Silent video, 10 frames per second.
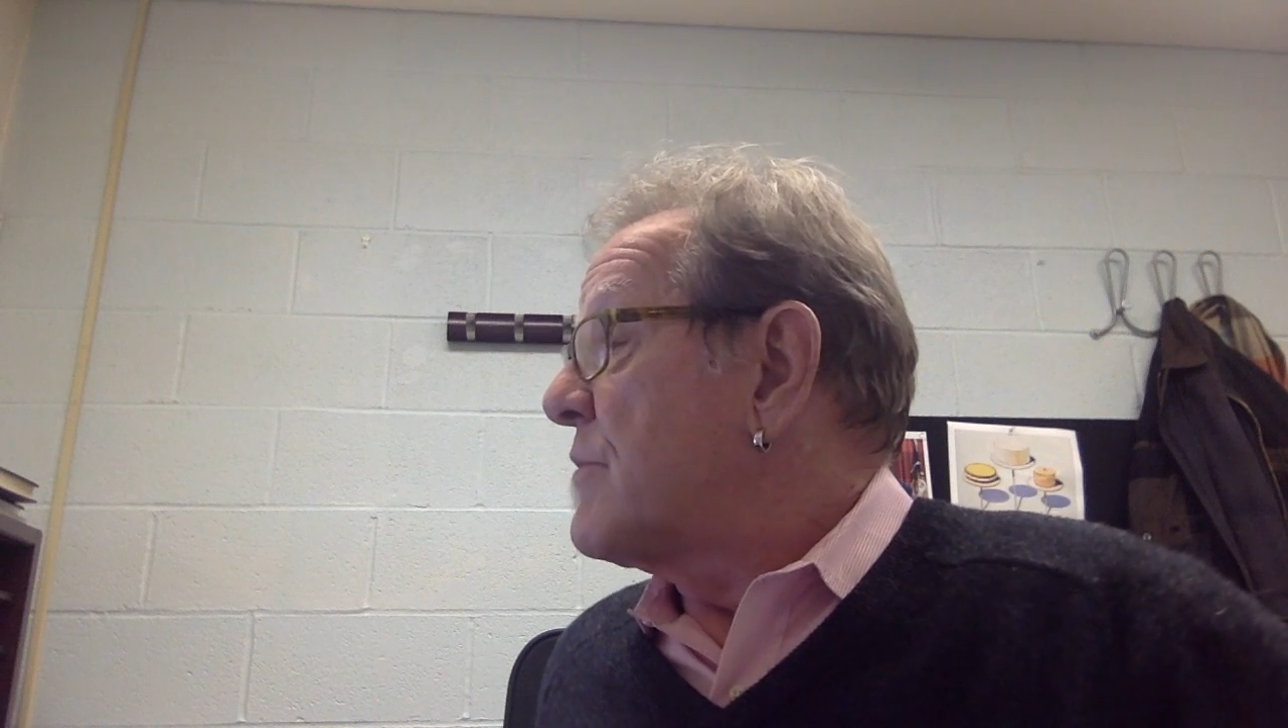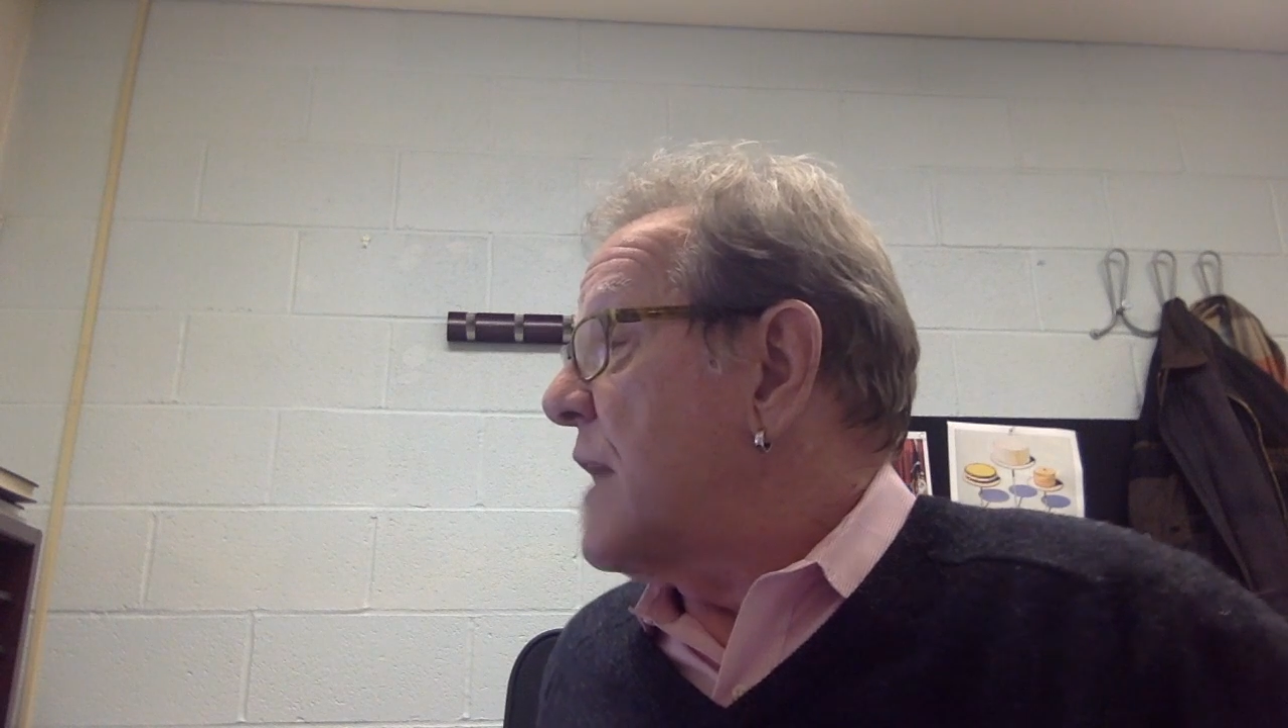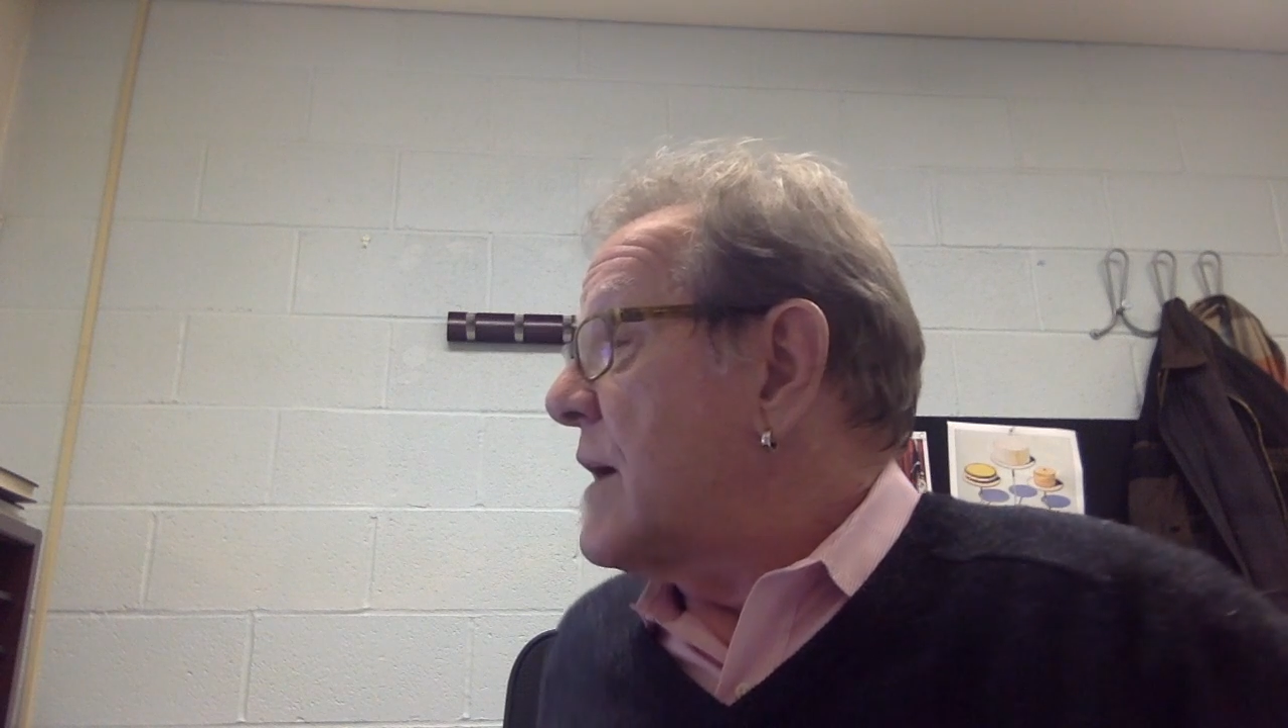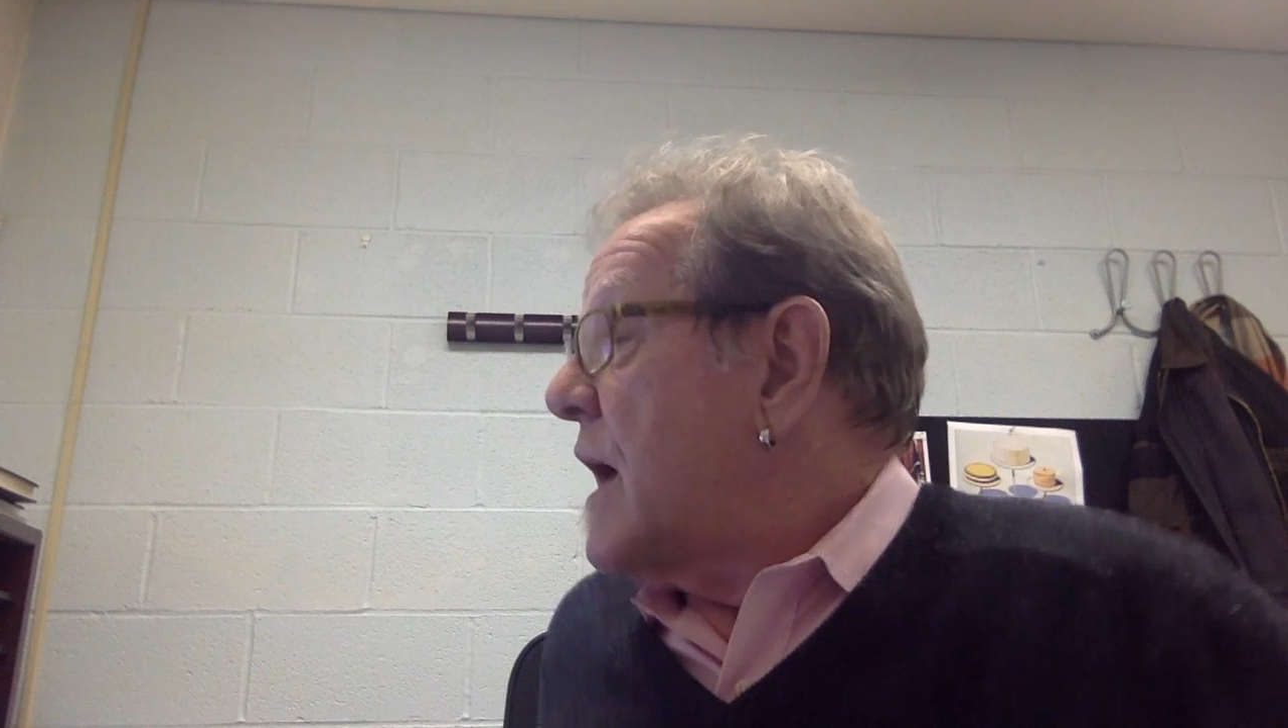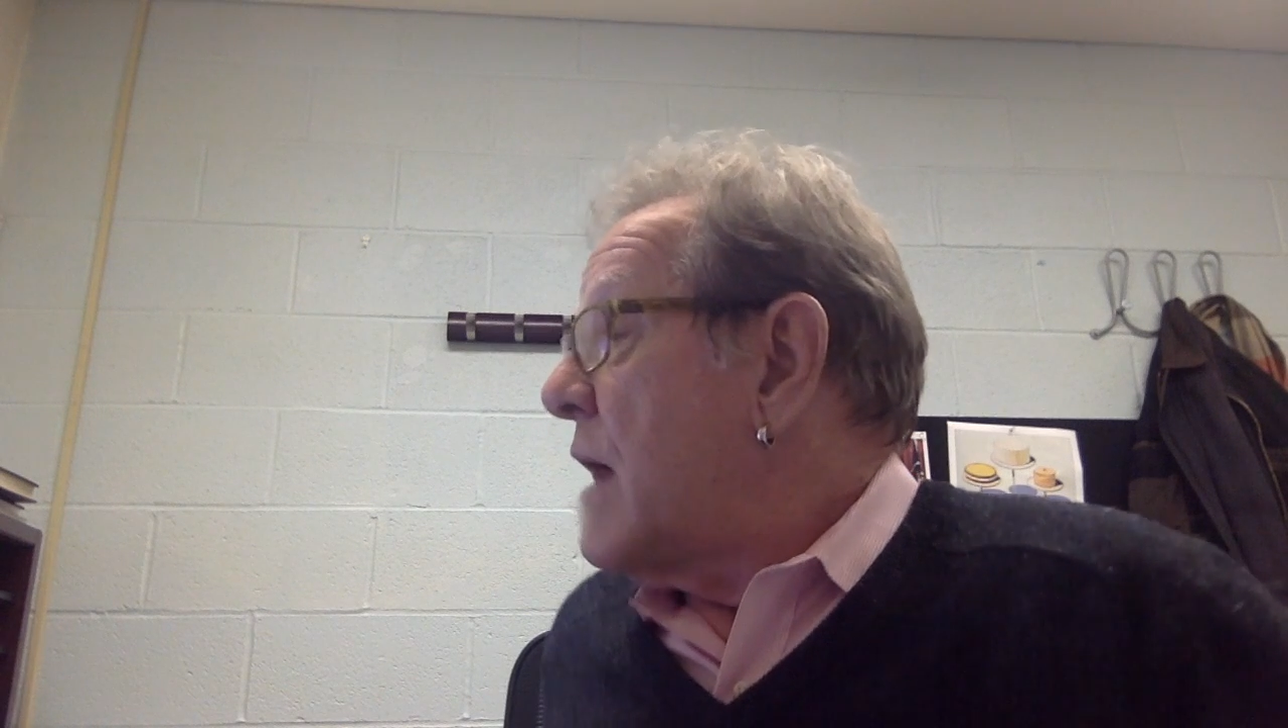
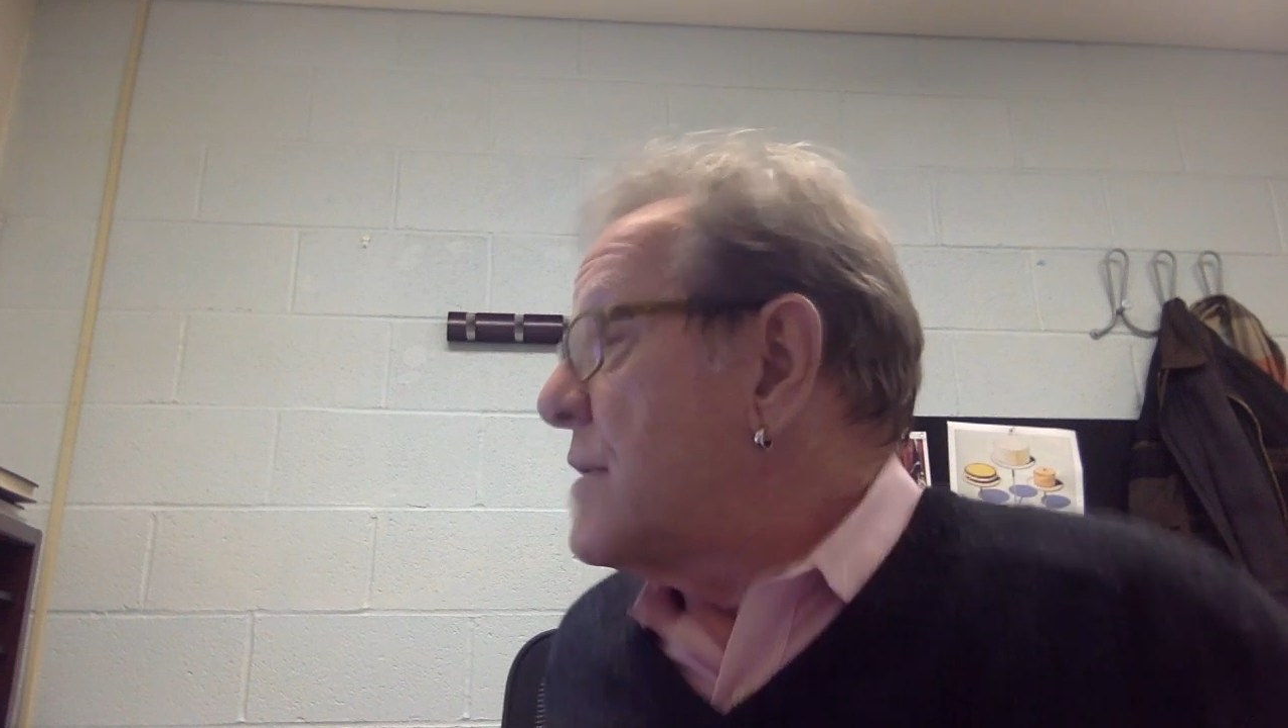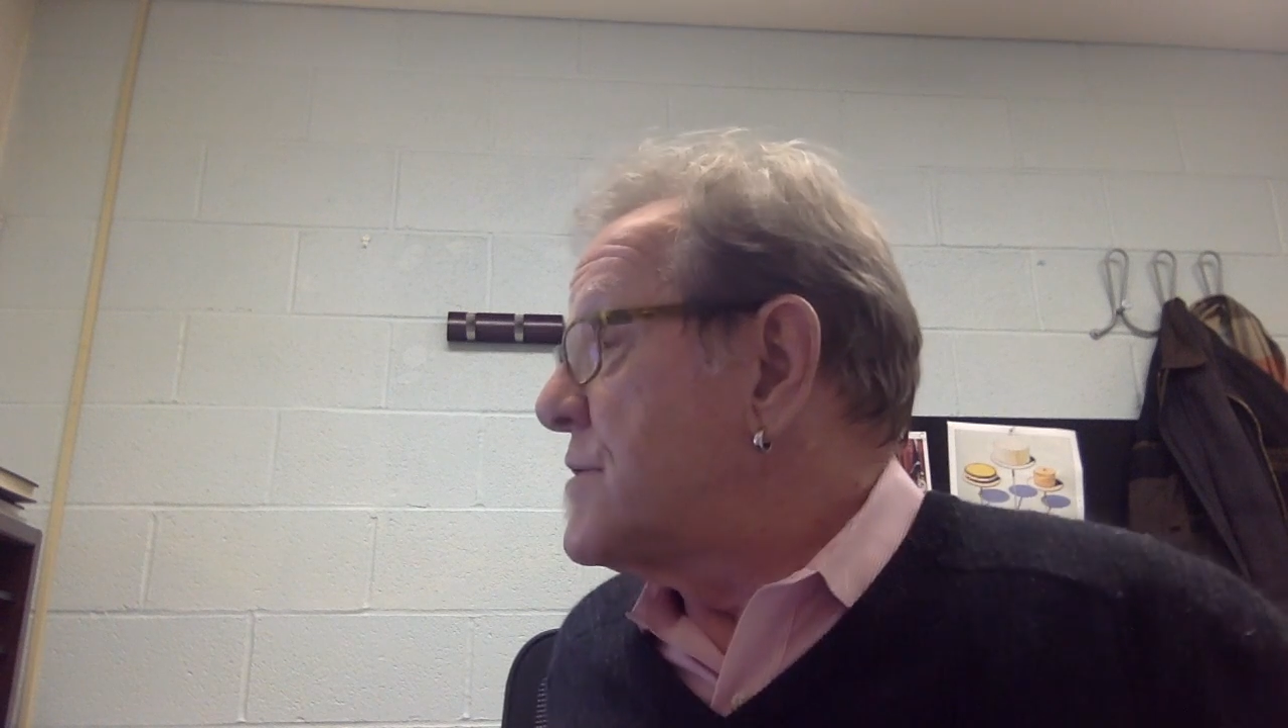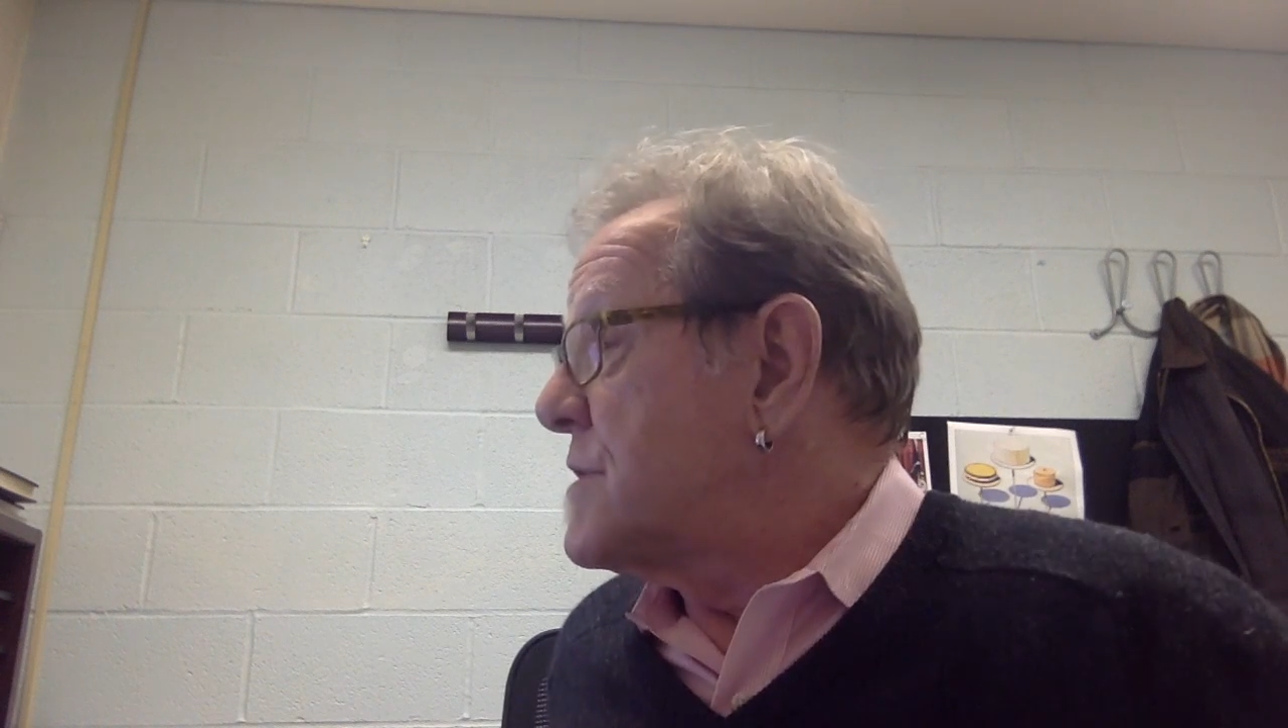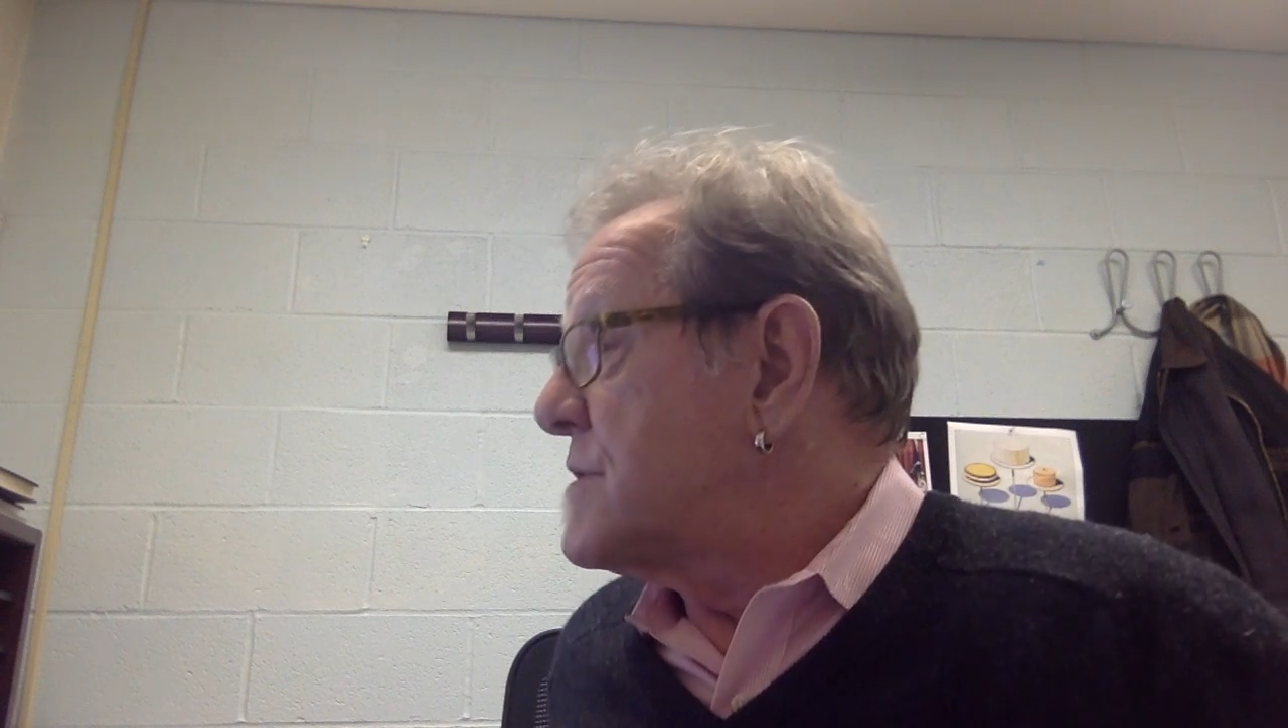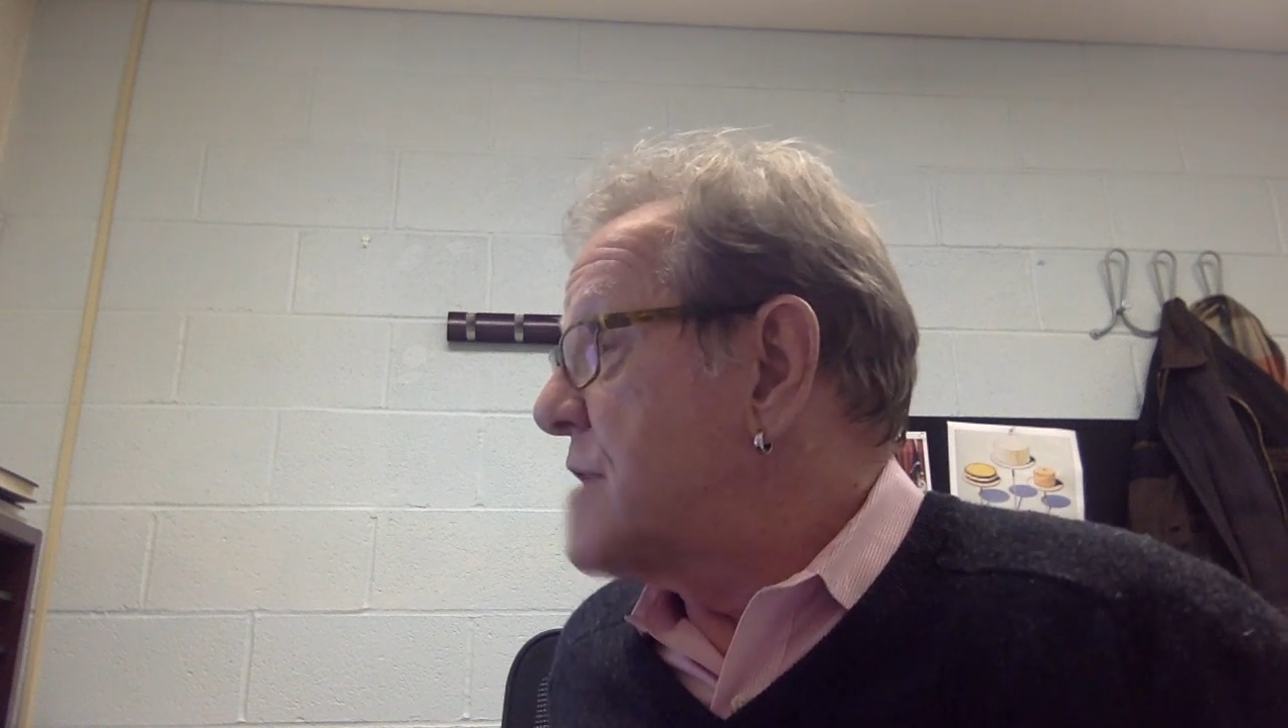
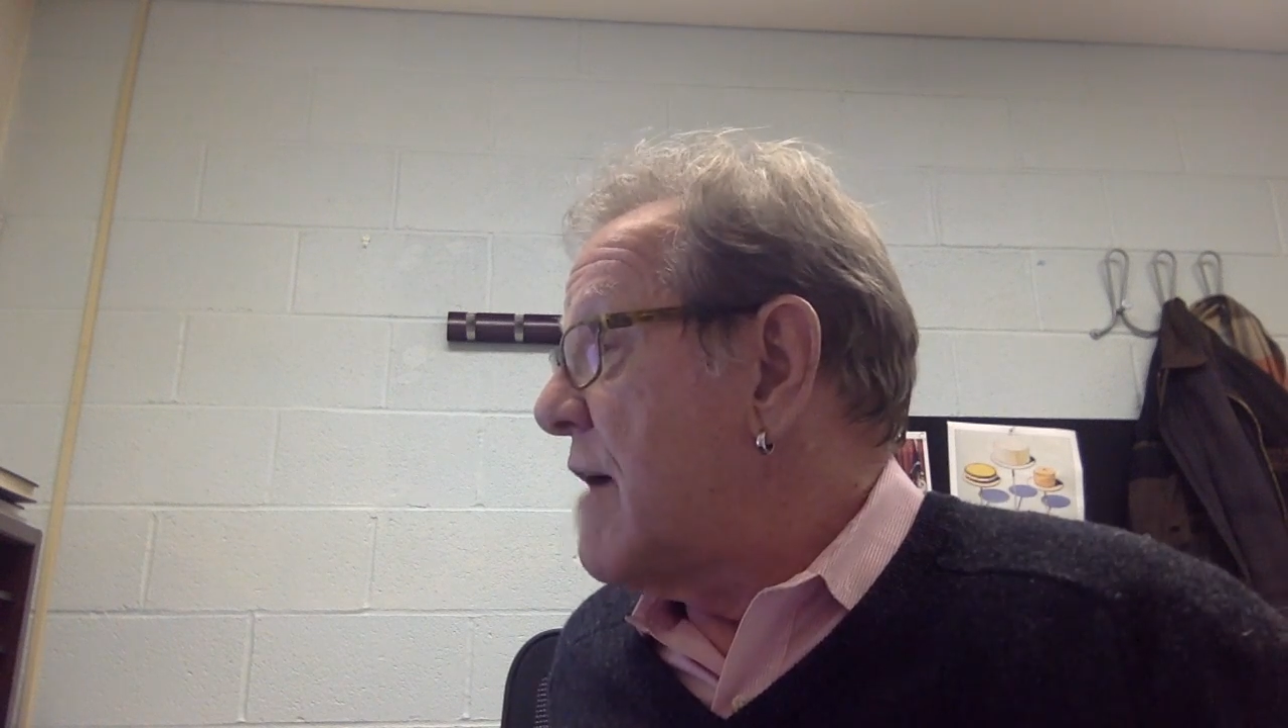psychologists